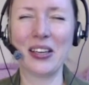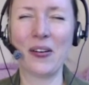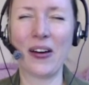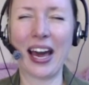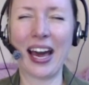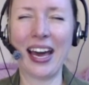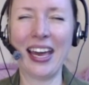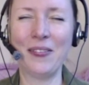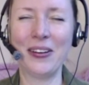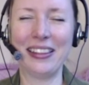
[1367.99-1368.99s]
So
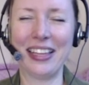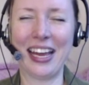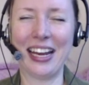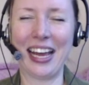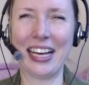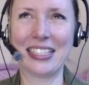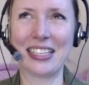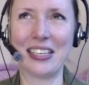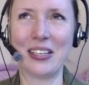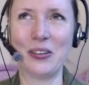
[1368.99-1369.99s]
I would then
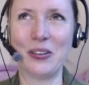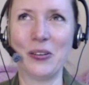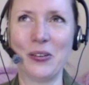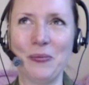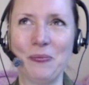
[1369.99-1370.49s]
ask you,